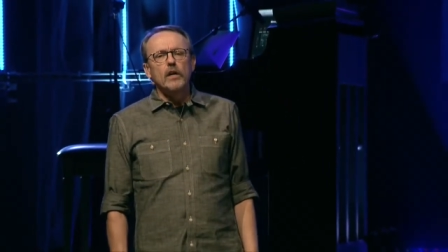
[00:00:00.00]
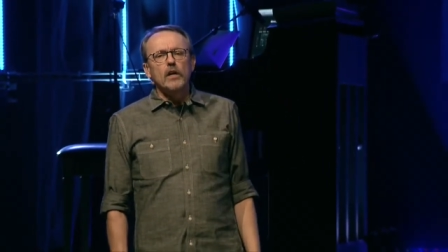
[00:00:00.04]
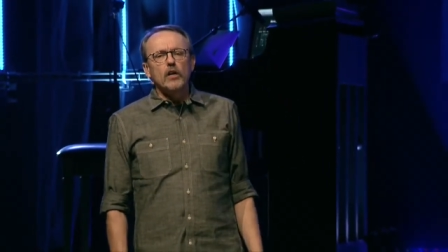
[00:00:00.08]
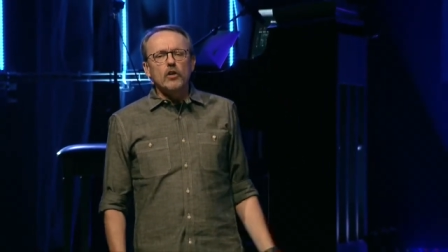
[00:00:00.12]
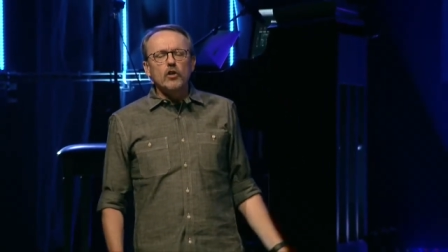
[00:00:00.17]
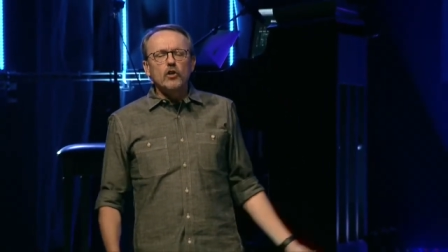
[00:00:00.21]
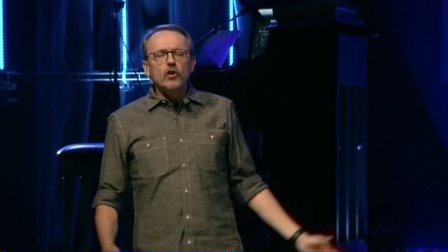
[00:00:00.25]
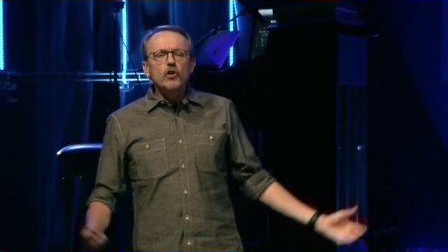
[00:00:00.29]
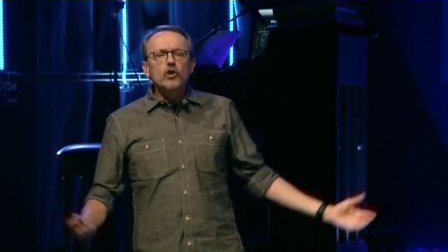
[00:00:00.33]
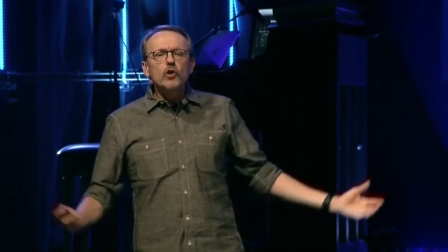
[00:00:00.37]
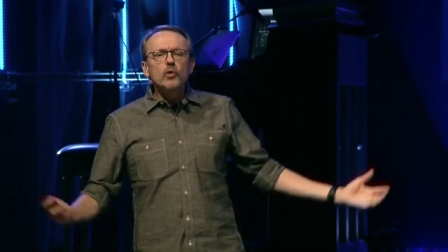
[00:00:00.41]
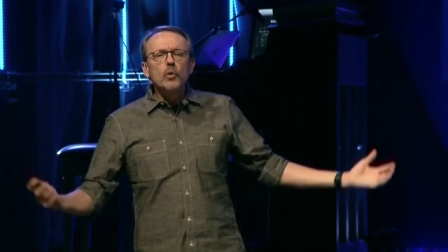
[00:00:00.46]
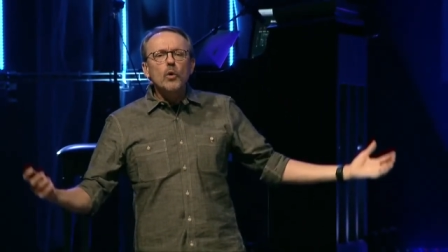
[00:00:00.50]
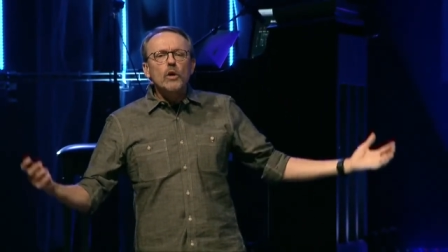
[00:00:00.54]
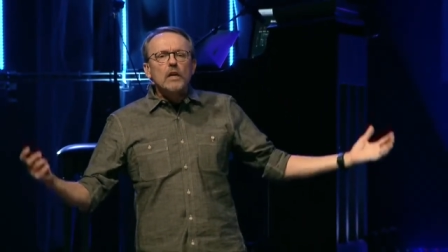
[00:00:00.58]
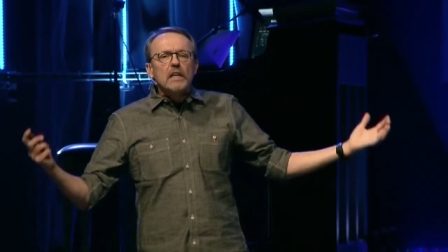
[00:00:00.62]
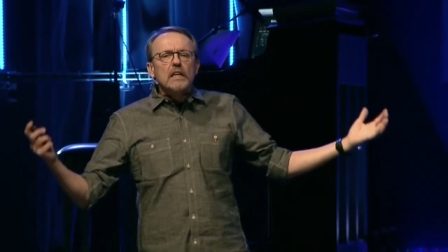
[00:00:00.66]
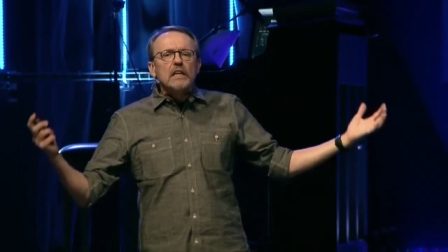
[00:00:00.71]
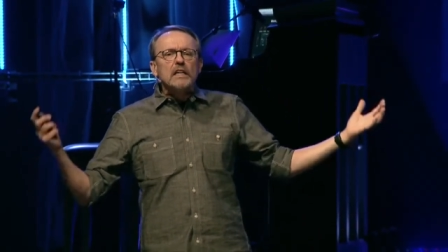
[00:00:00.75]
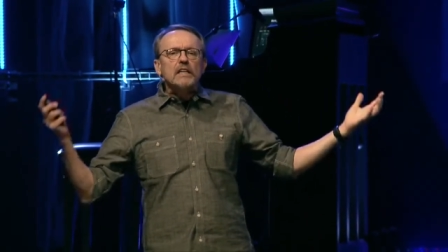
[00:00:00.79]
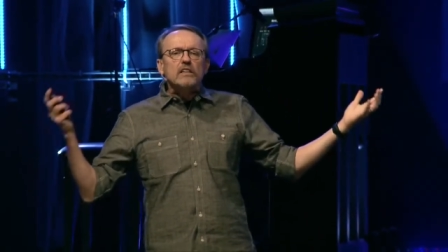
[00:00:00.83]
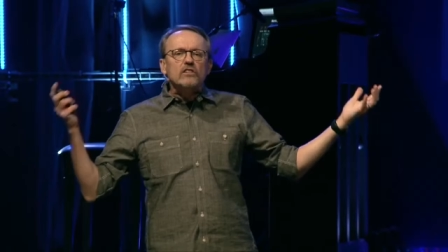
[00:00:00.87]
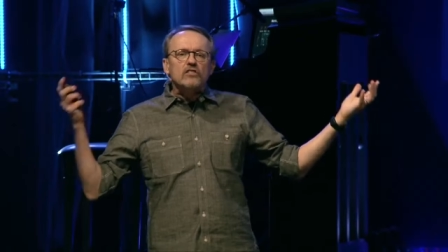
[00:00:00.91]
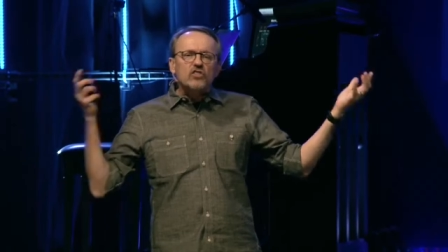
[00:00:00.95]
You know, you
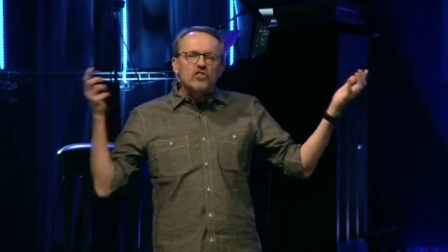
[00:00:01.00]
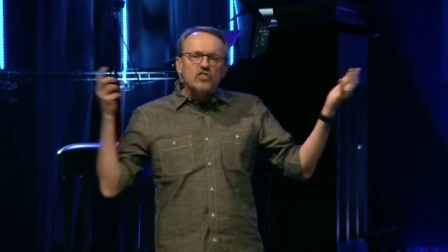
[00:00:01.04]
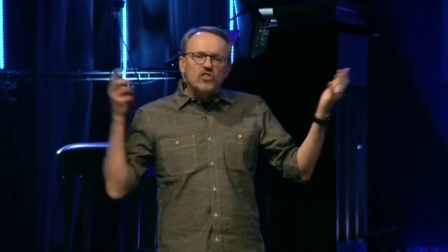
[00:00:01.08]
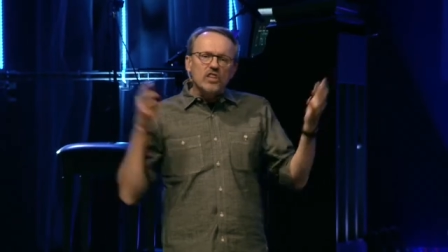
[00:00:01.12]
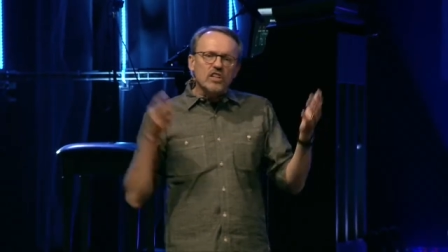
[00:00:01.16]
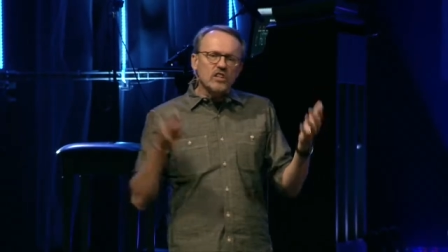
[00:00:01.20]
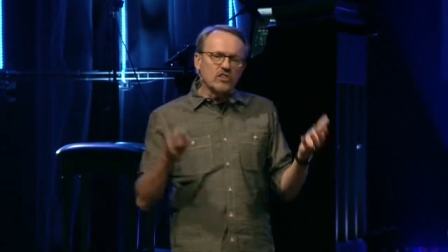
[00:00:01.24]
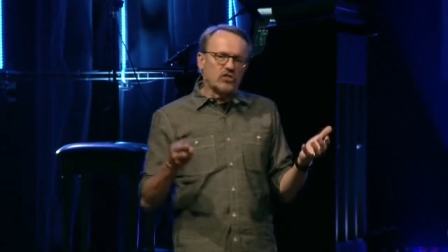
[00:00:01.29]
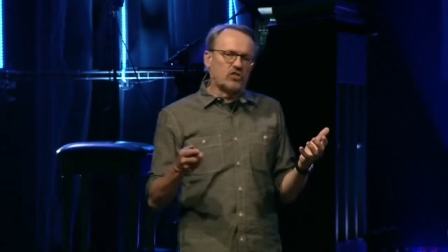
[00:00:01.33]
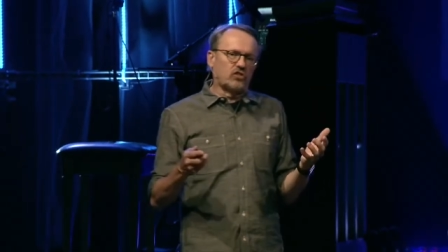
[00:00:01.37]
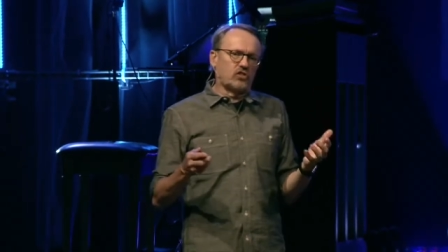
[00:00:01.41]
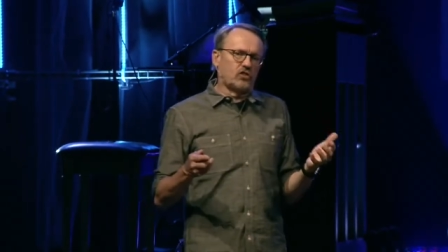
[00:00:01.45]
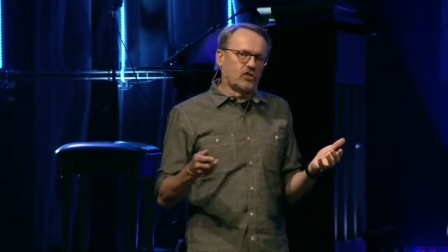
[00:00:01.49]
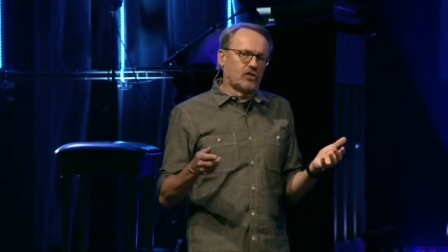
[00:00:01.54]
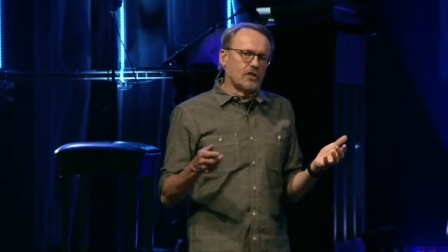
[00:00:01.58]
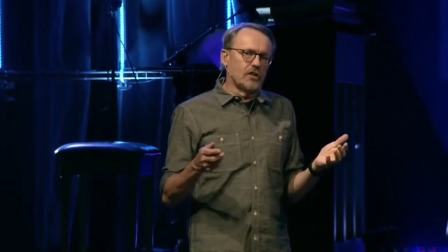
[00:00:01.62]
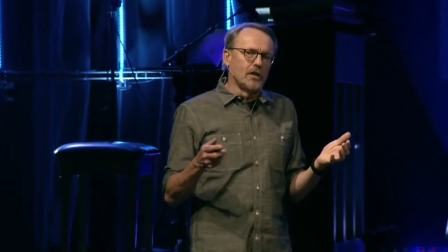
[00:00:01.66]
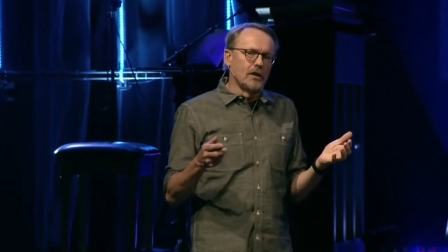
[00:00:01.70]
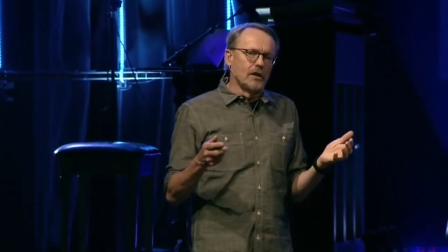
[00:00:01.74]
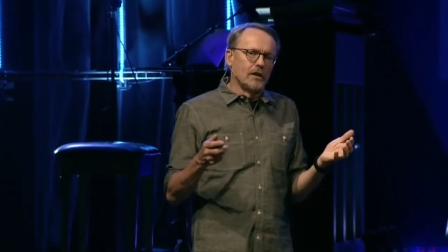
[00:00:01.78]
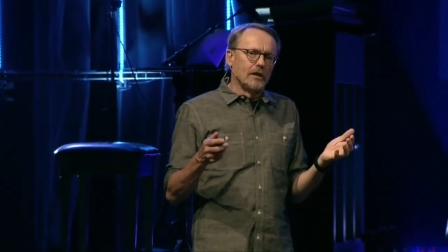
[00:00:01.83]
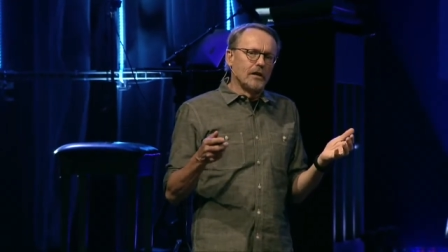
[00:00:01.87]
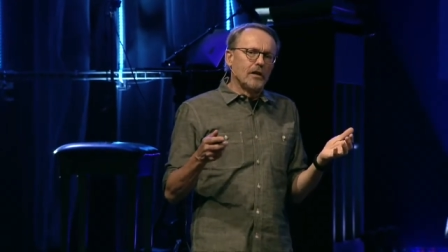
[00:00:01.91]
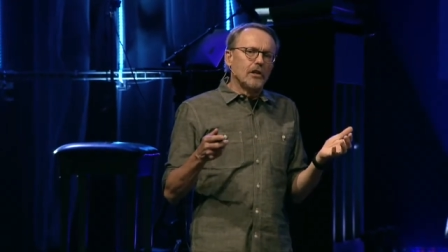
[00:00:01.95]
wouldn't exist
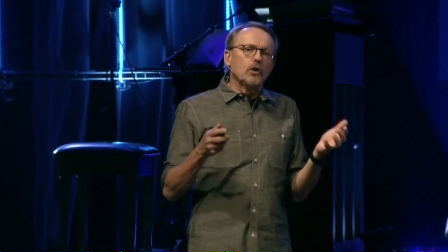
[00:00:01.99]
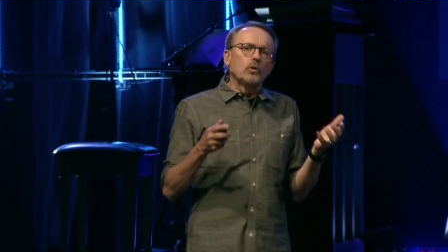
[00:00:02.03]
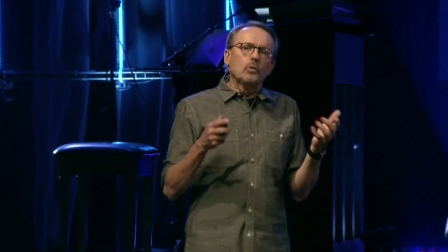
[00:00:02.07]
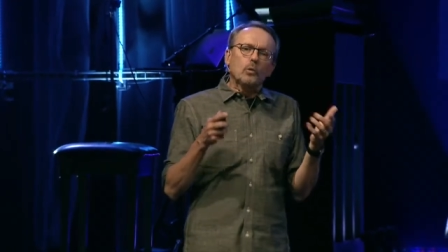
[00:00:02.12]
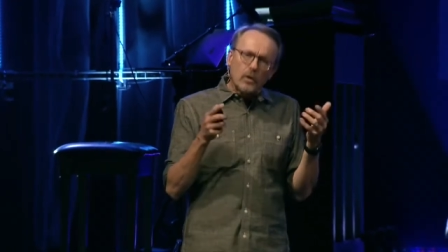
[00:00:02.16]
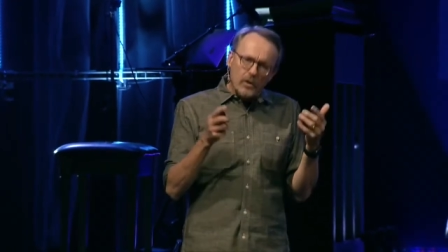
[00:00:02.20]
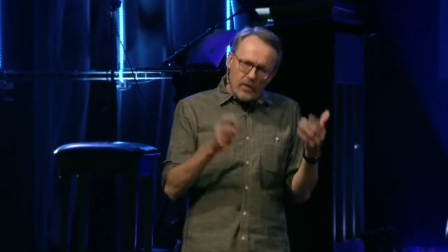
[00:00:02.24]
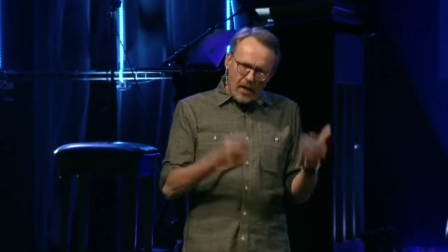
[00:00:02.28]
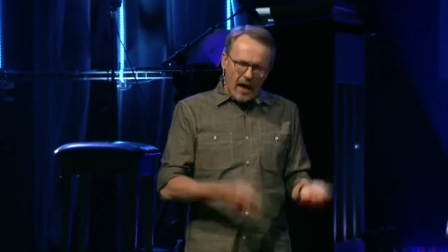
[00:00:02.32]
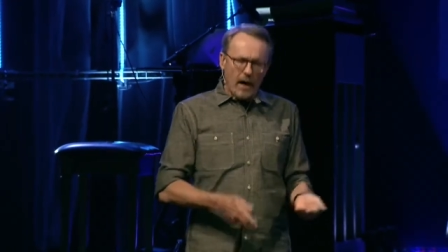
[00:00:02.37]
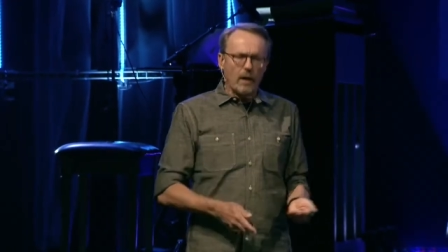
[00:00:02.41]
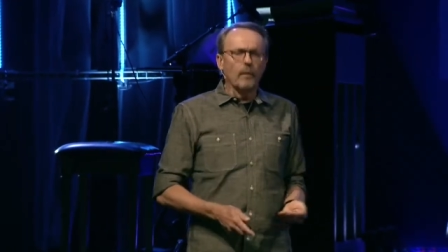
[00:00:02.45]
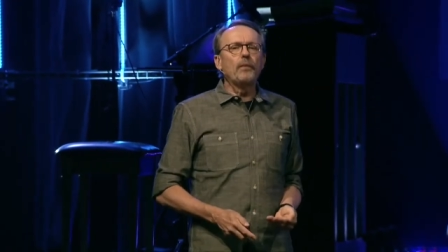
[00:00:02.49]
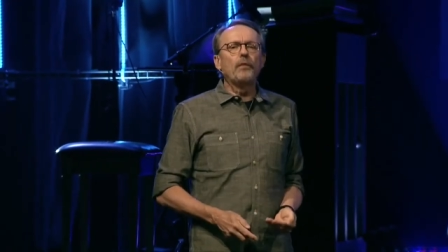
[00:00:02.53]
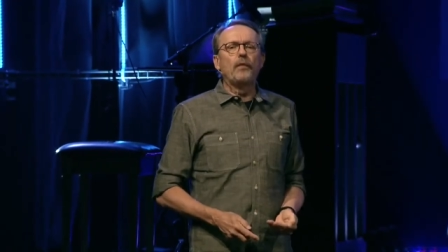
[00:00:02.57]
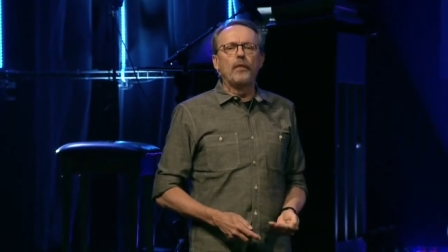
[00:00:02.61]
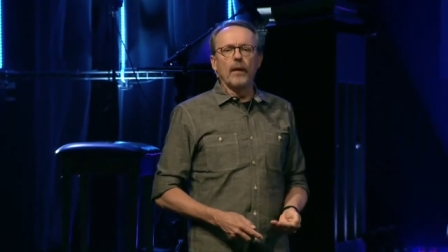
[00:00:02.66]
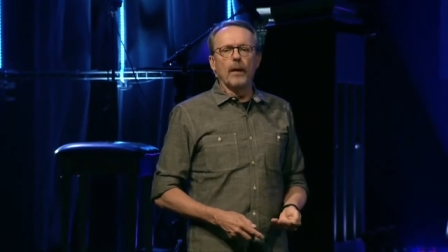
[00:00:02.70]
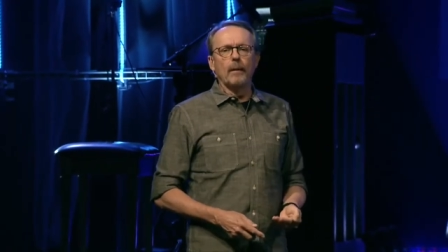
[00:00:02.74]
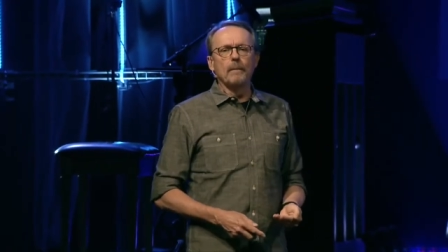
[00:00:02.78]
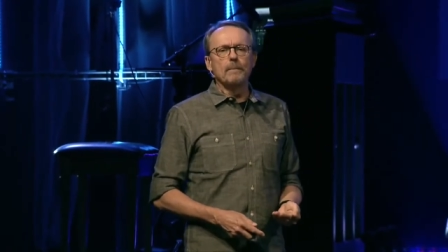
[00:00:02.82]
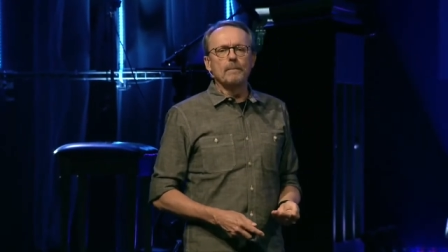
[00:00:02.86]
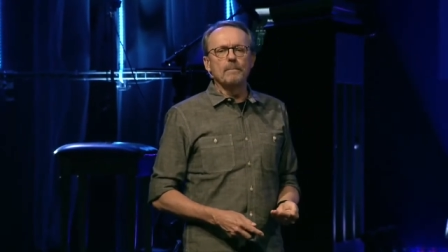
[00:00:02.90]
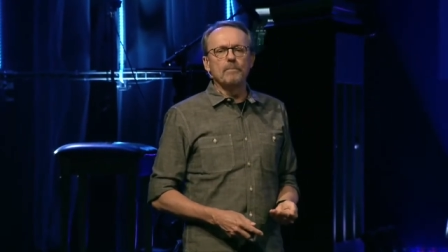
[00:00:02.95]
without
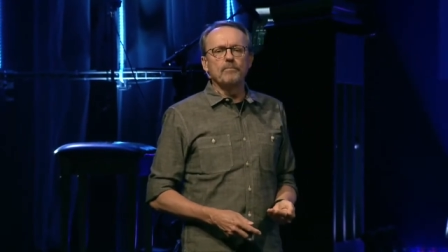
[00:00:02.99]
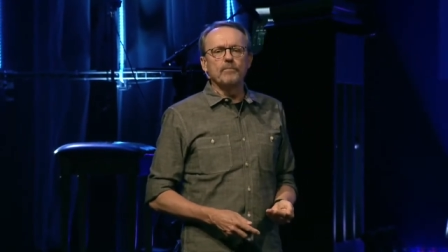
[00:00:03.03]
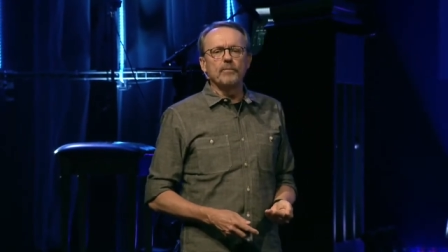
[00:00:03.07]
them.